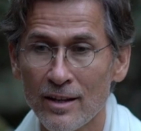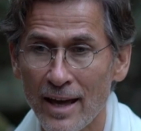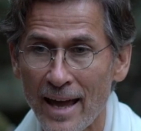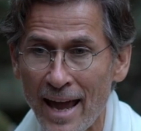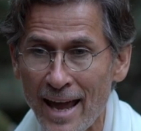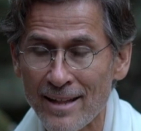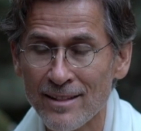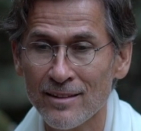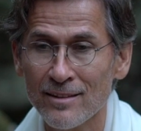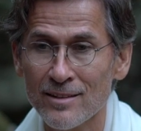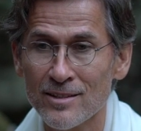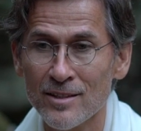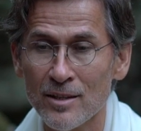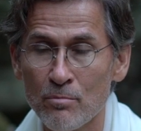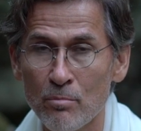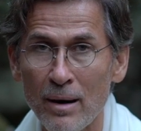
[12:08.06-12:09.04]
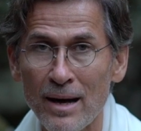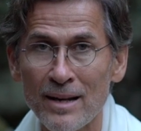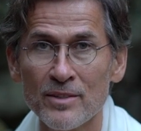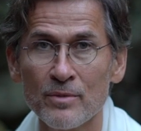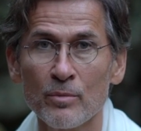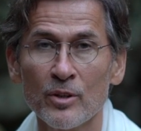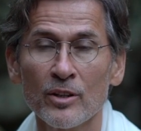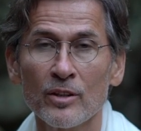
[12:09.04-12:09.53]
end this
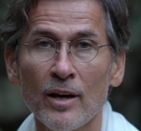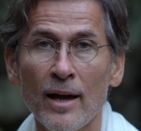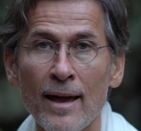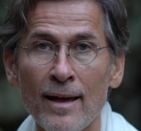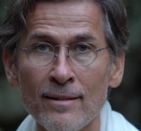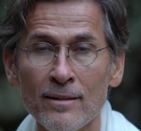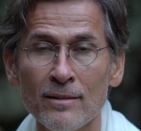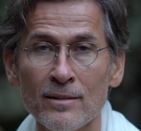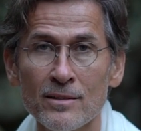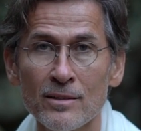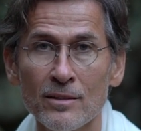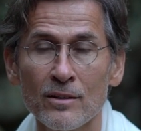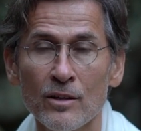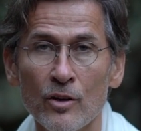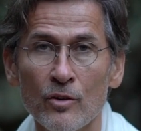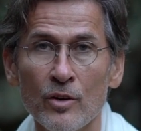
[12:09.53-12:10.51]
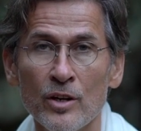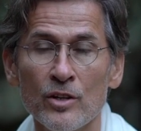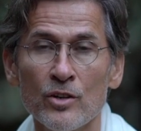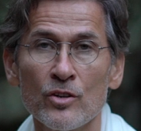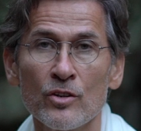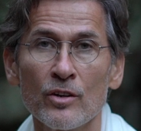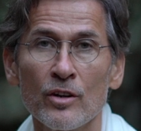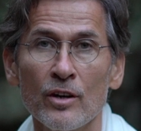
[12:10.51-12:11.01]
embodiment, end this
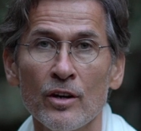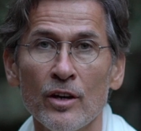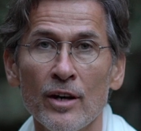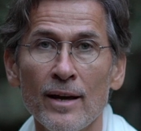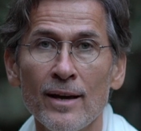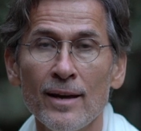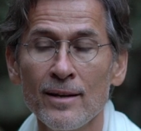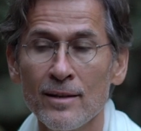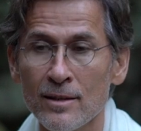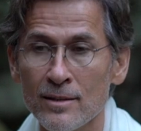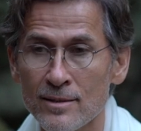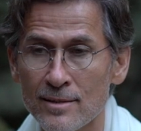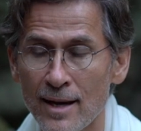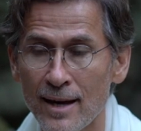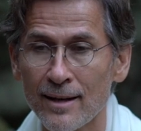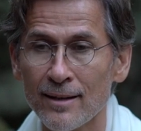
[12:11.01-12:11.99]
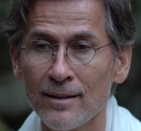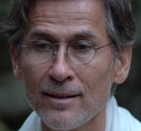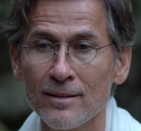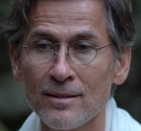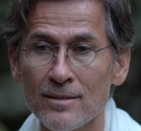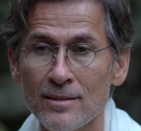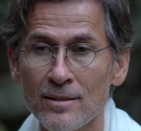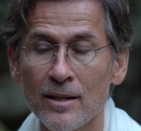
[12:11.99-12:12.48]
incarnation in exactly
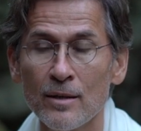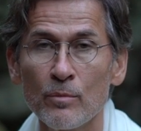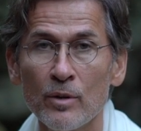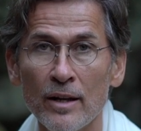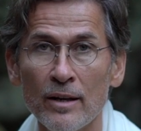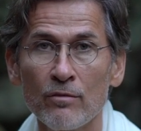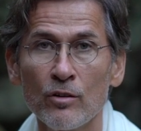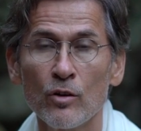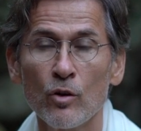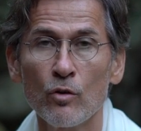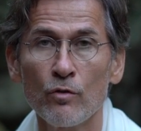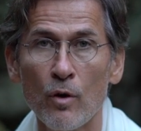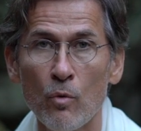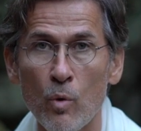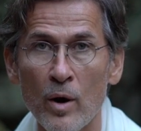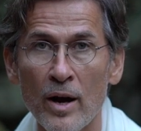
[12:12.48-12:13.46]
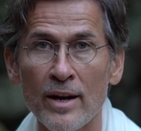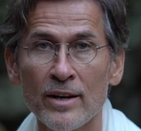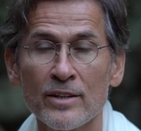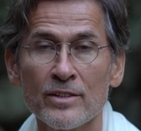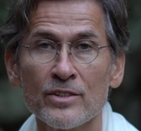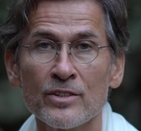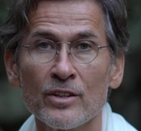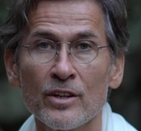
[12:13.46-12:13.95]
the same level of
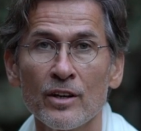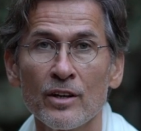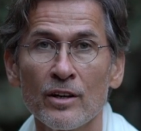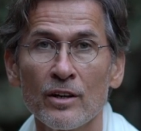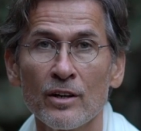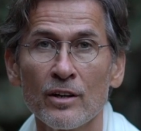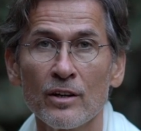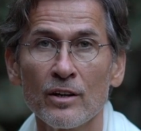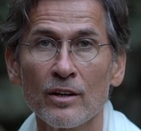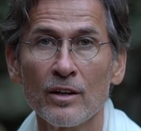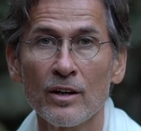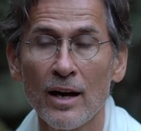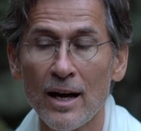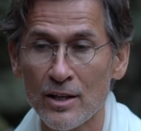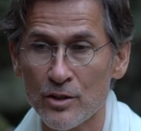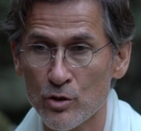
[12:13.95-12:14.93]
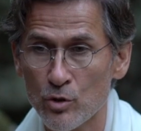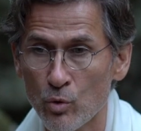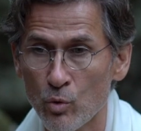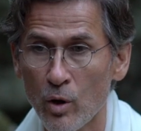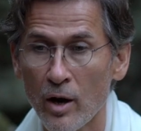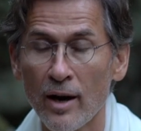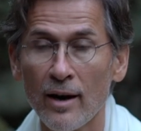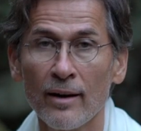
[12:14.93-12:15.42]
awareness as
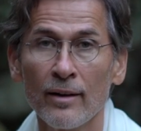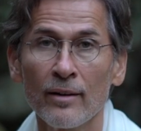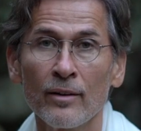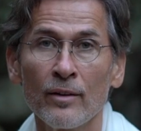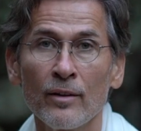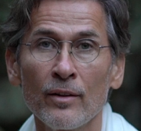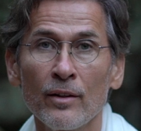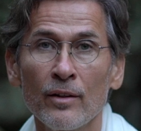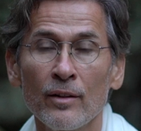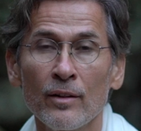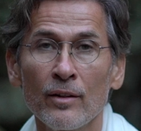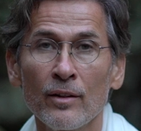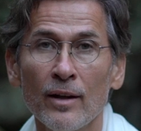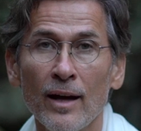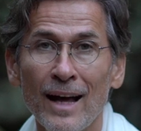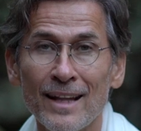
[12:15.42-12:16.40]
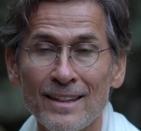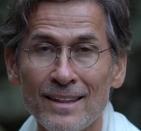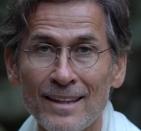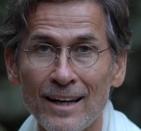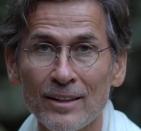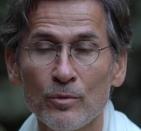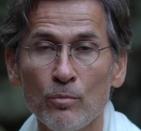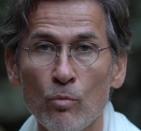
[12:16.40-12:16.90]
you are at
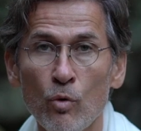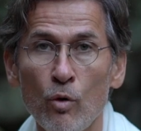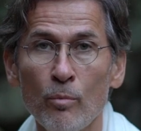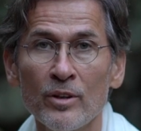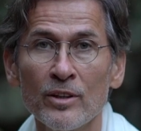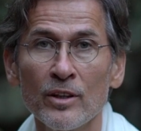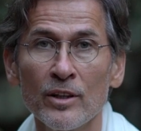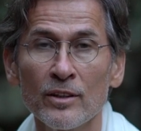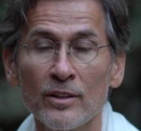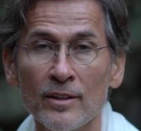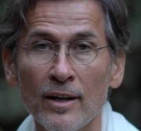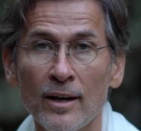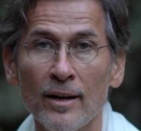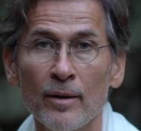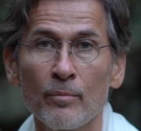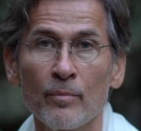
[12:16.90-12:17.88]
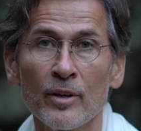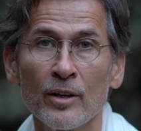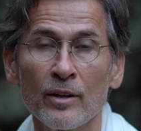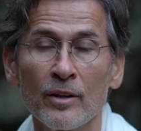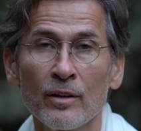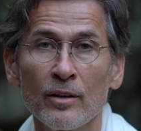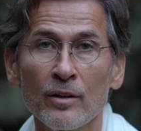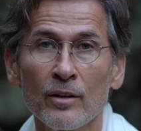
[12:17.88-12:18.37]
that moment in time,
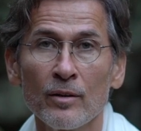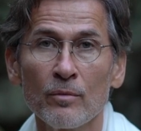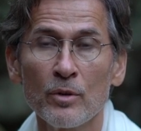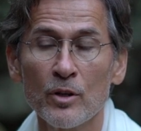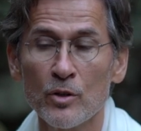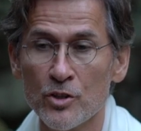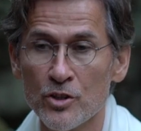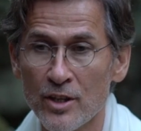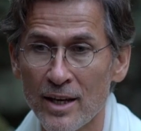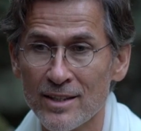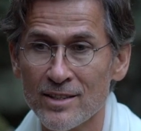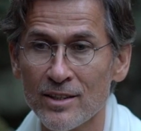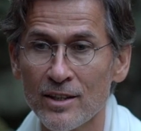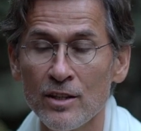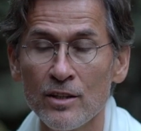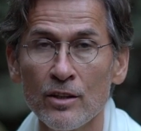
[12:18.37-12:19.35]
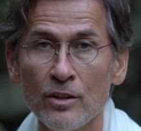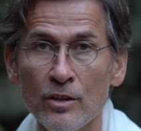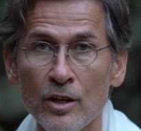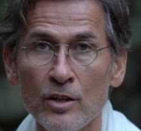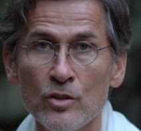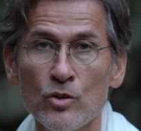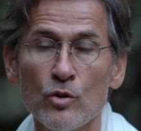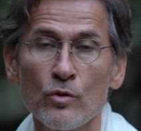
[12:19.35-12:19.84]
because that's in the
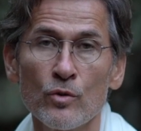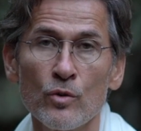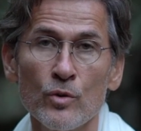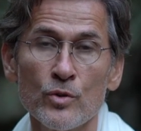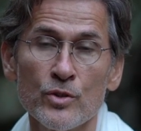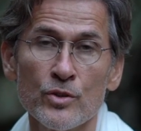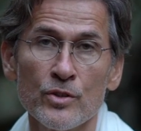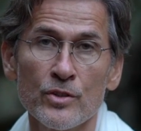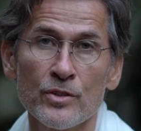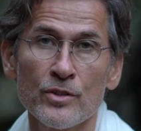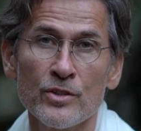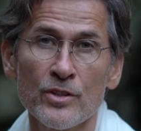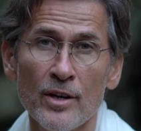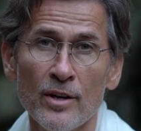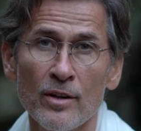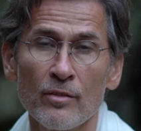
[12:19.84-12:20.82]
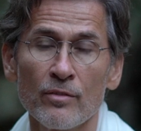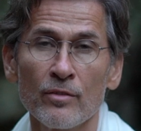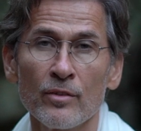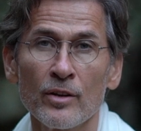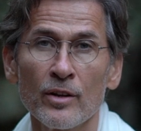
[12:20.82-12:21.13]
nature of consciousness itself.